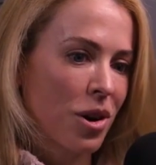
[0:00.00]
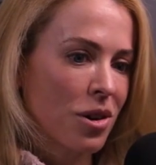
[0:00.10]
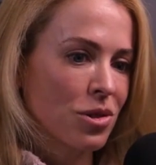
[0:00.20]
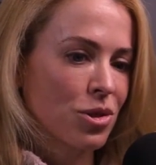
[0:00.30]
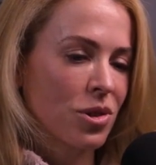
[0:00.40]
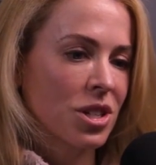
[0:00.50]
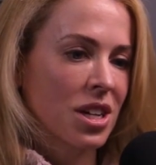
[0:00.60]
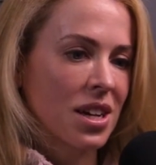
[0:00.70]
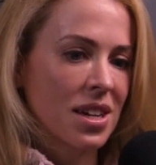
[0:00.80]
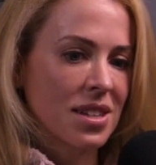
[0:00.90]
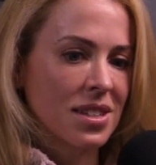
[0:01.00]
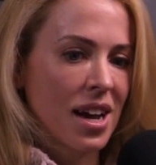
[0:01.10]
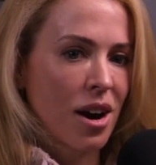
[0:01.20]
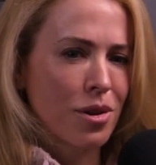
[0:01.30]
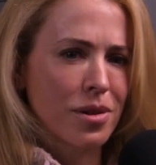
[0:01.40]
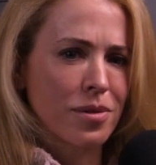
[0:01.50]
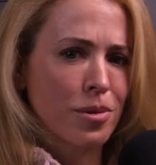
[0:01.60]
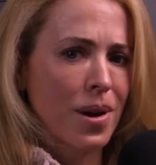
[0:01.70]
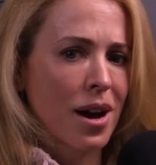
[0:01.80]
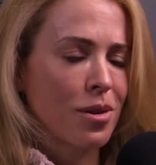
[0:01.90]
Carl, Georgia is a town of
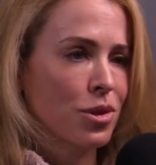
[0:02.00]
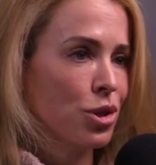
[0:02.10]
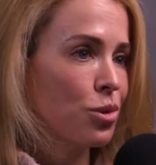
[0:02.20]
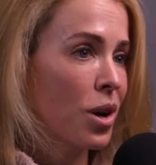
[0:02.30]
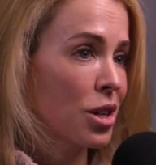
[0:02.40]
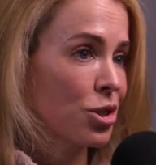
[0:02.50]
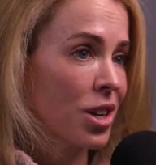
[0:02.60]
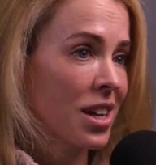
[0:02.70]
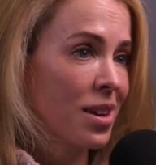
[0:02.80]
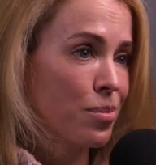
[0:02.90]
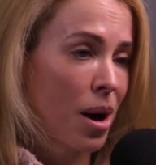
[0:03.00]
around 200,